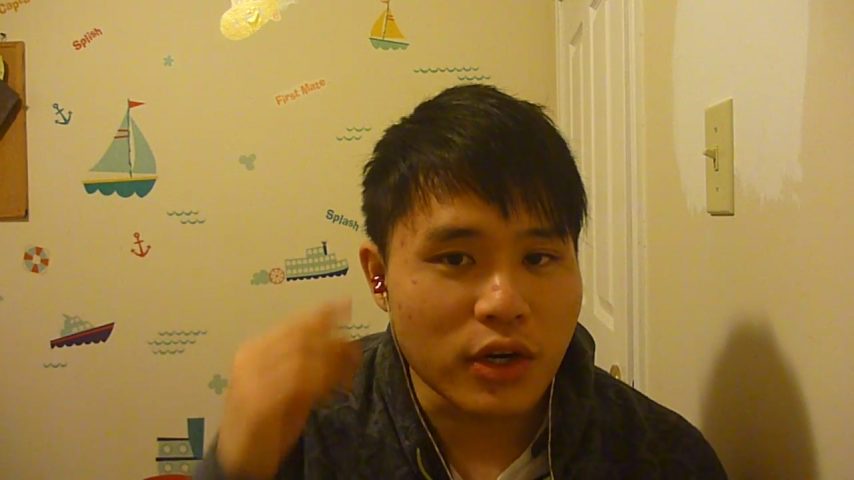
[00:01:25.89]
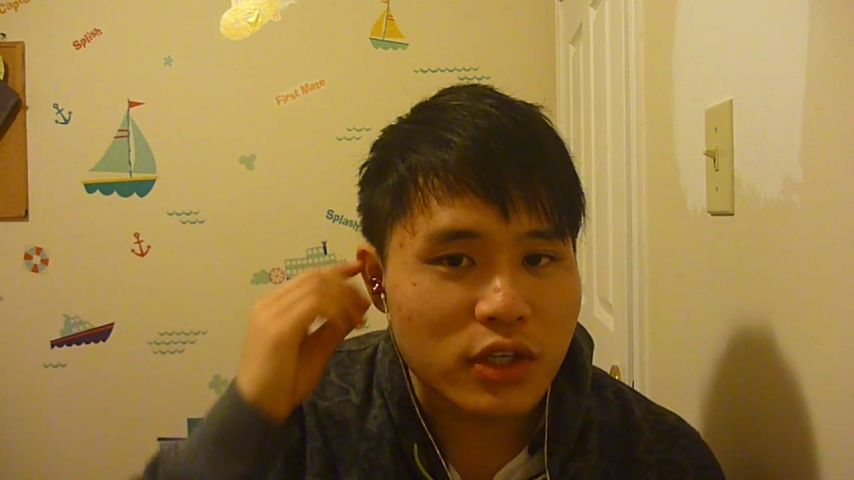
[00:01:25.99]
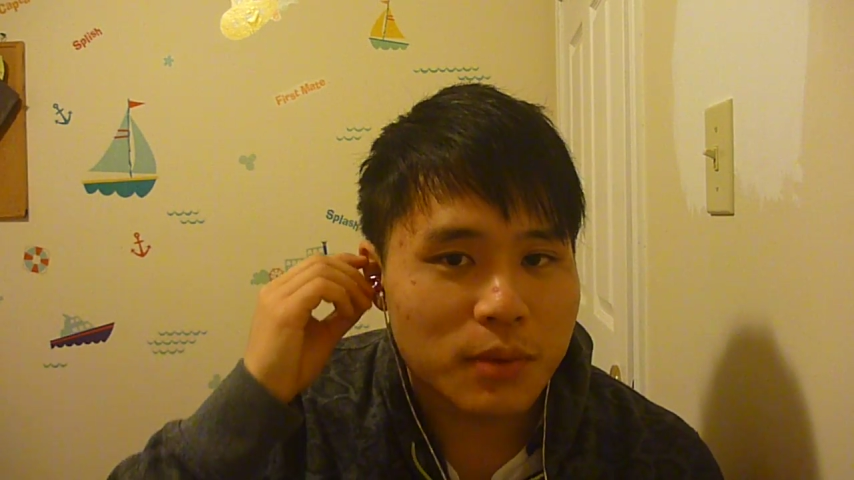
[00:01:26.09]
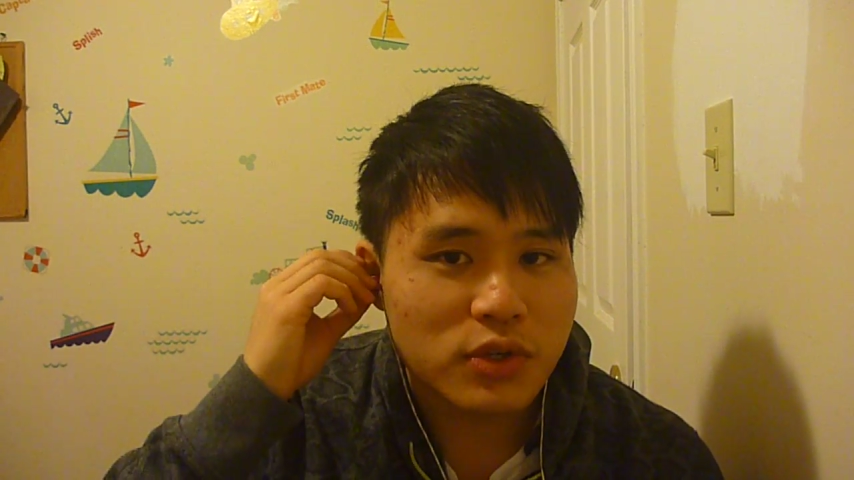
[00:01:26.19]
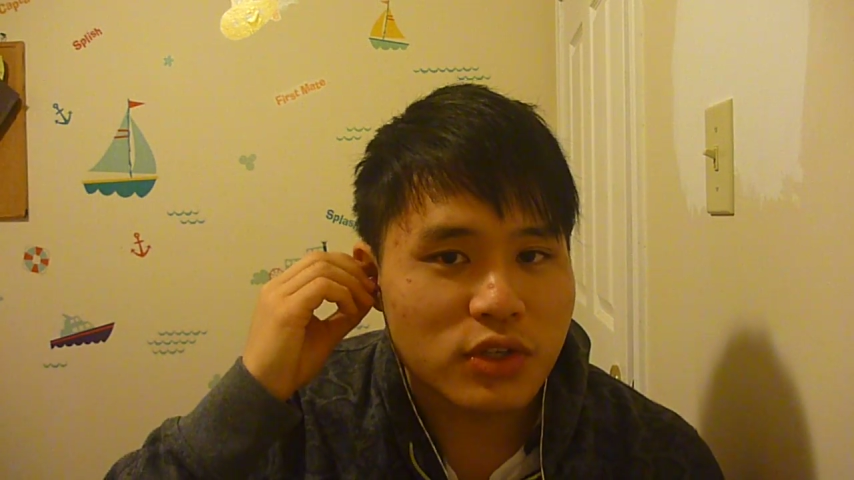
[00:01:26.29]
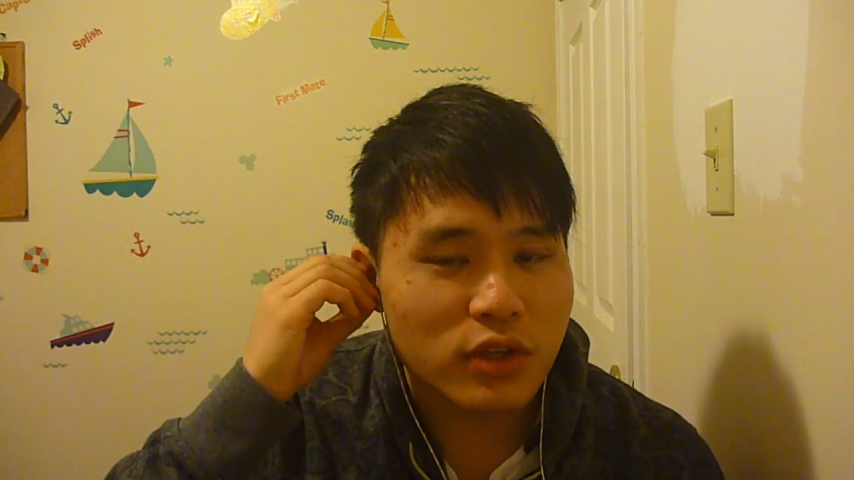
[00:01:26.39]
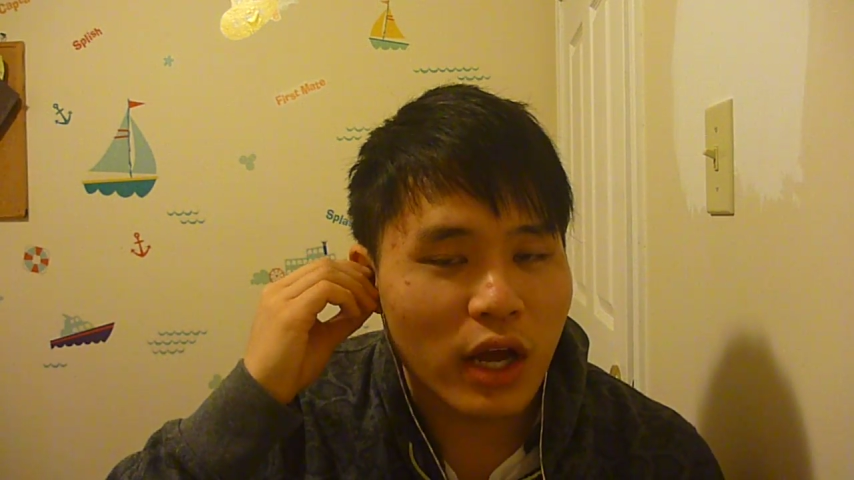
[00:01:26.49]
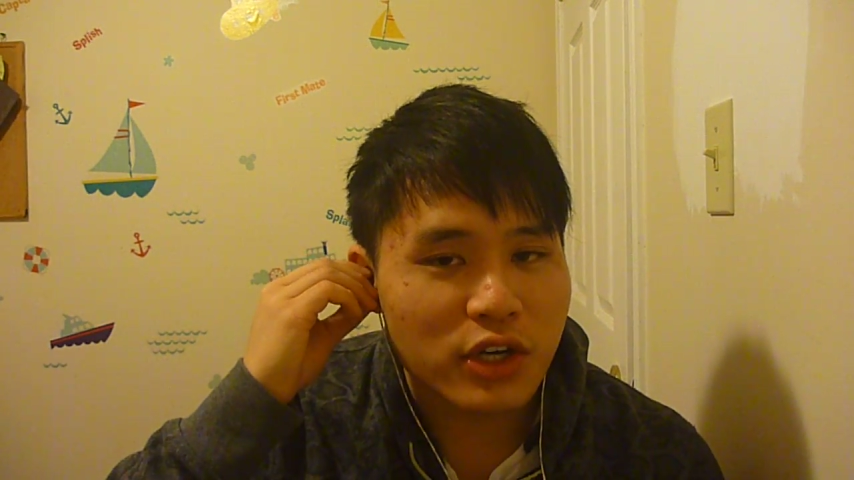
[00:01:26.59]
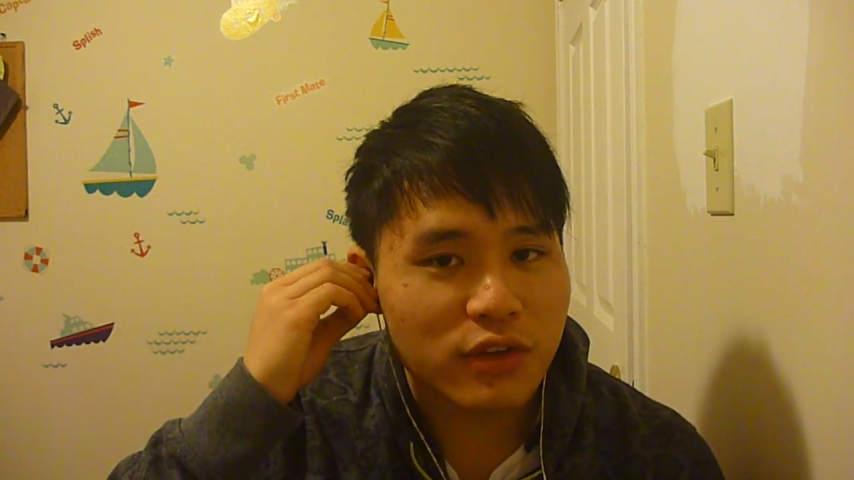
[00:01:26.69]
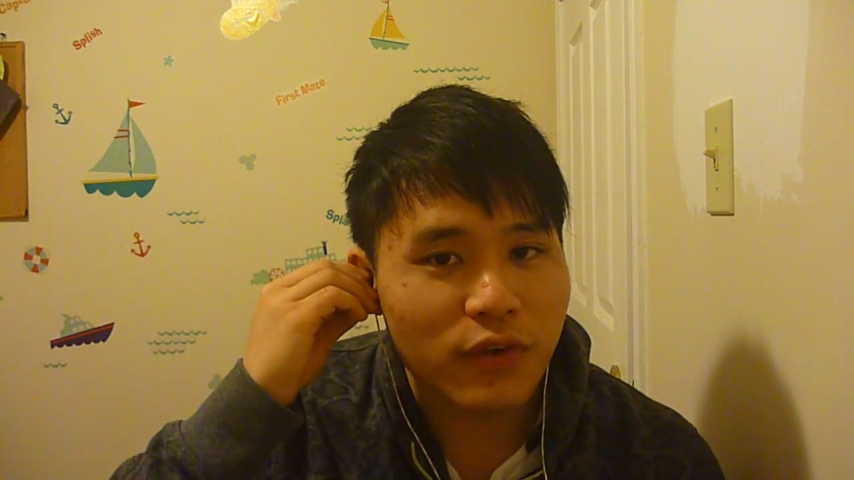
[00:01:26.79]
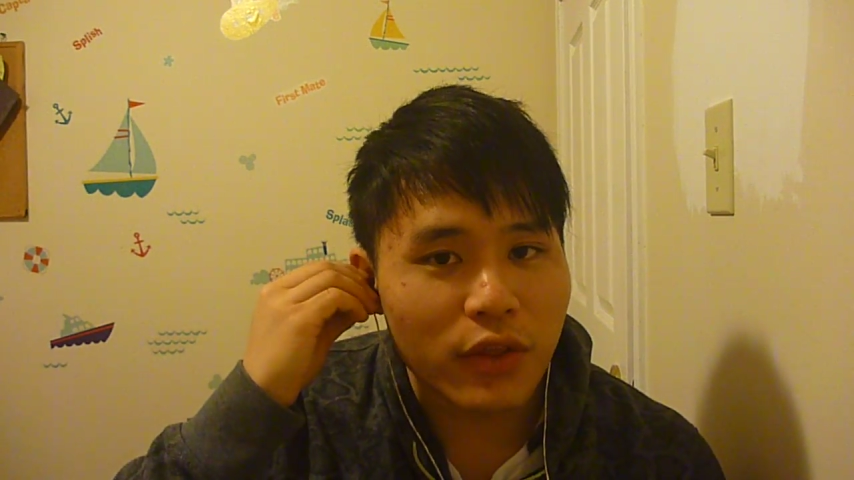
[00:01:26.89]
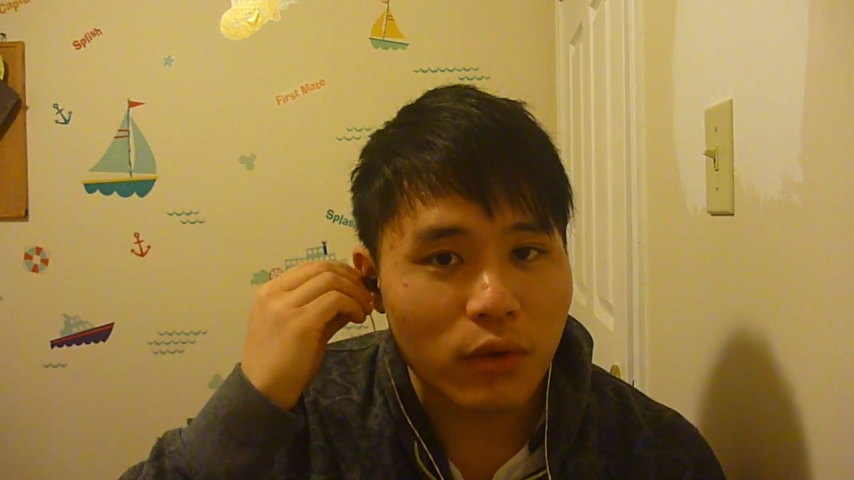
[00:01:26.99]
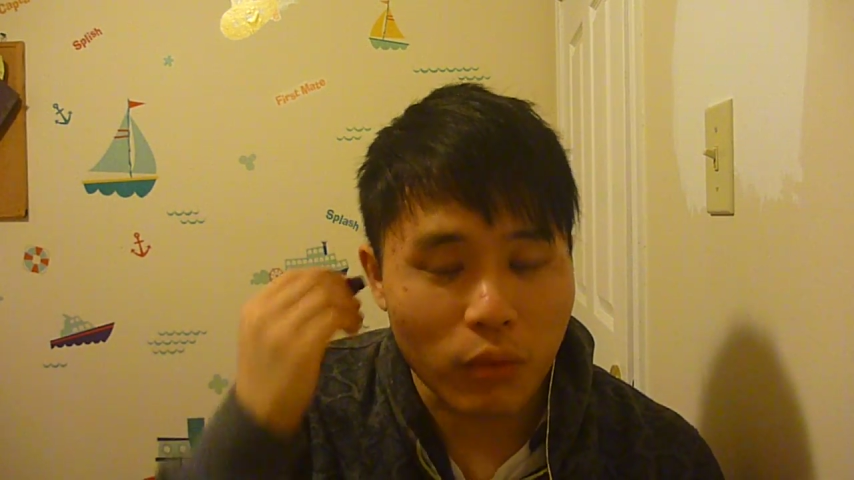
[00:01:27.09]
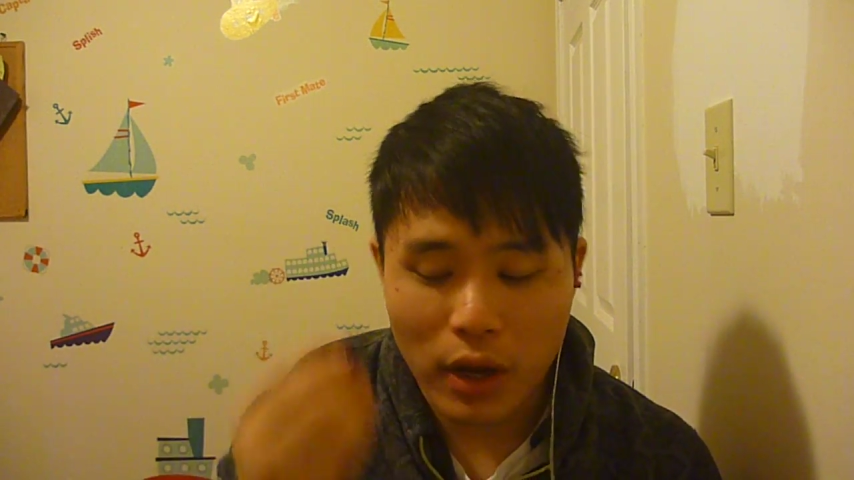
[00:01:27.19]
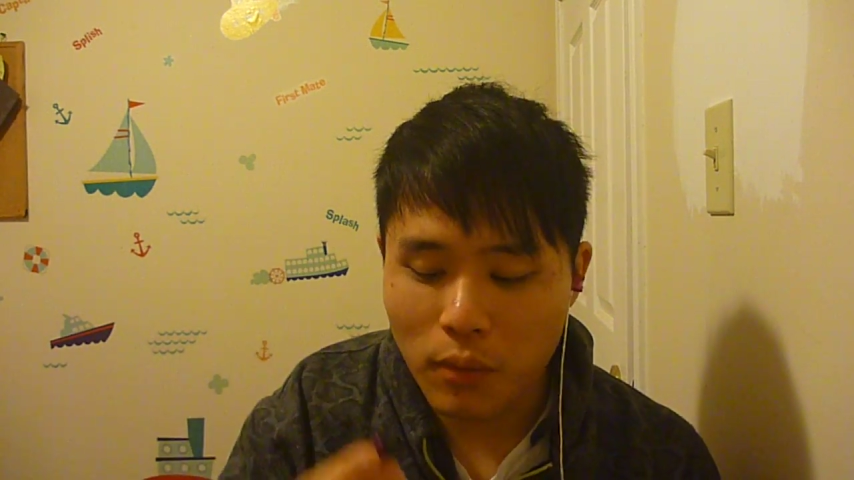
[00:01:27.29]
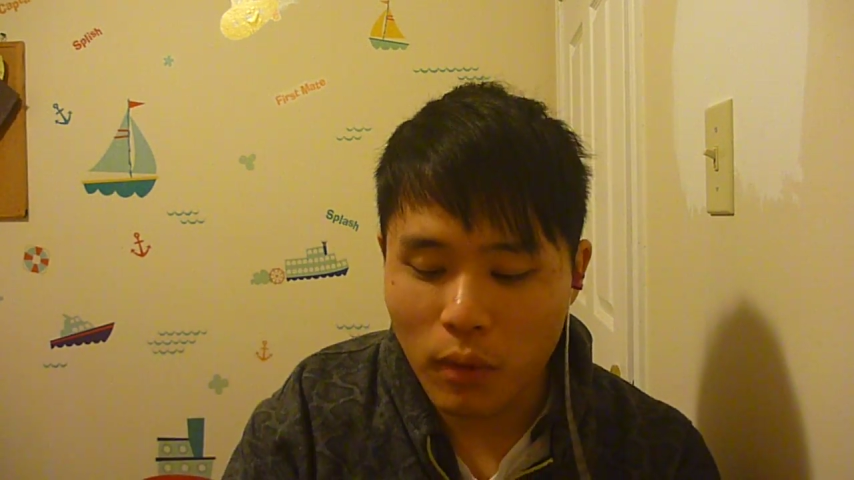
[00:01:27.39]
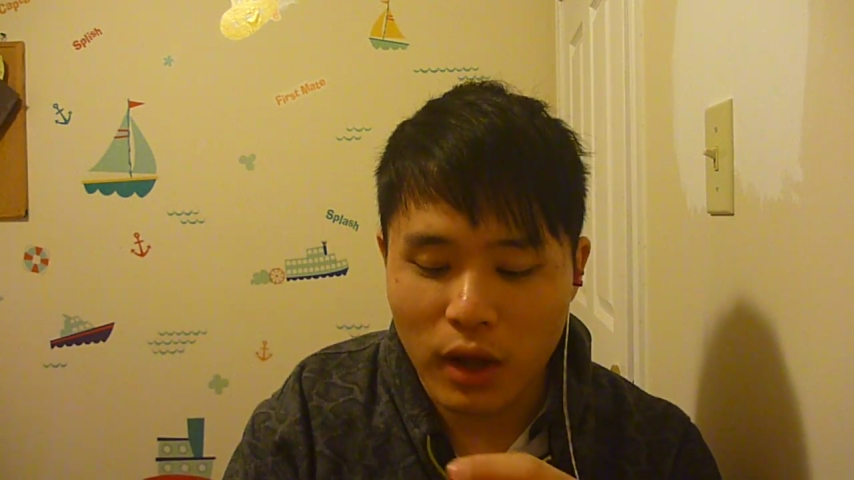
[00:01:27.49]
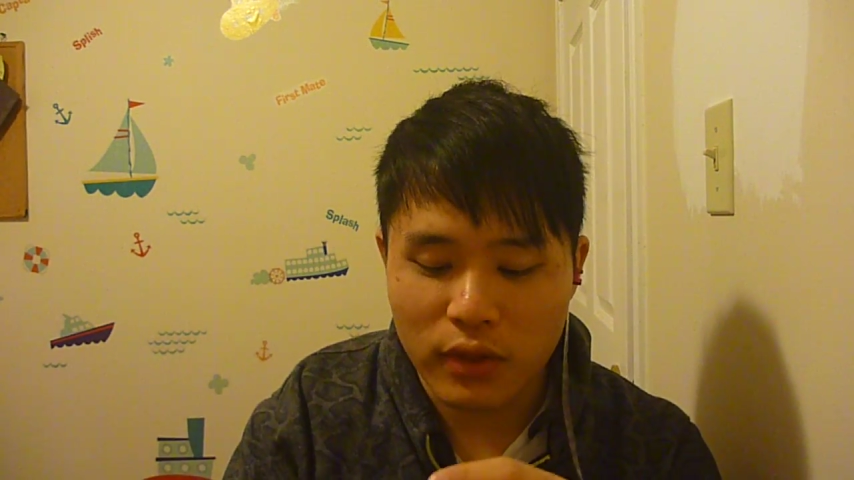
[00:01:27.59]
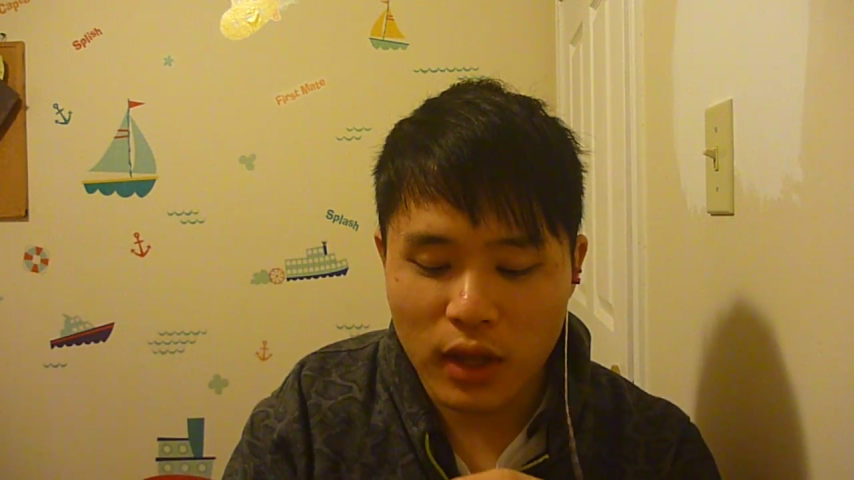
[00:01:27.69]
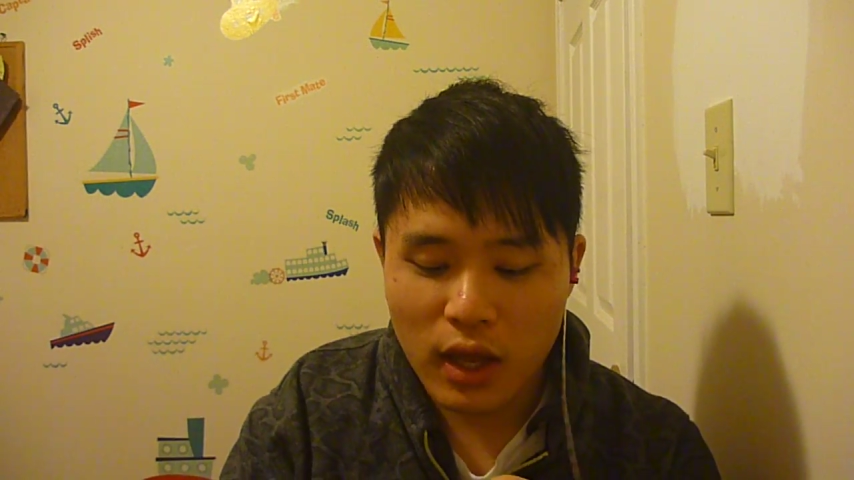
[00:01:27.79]
ear tips just to actually find the right
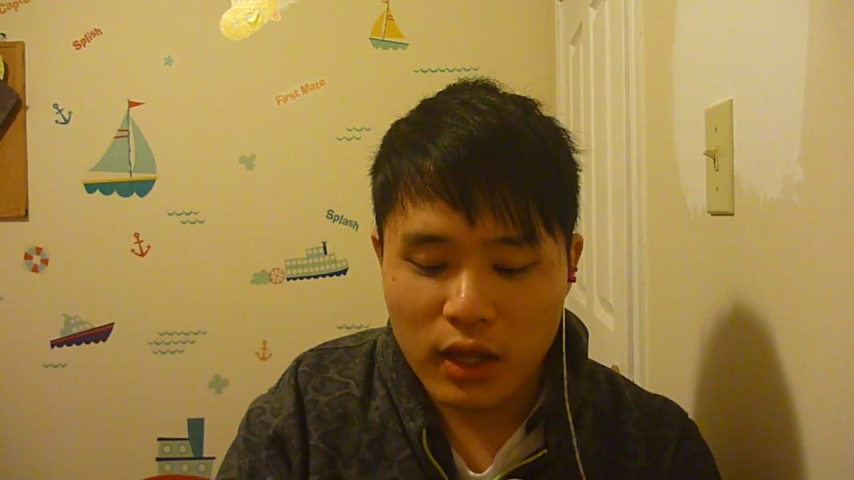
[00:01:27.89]
one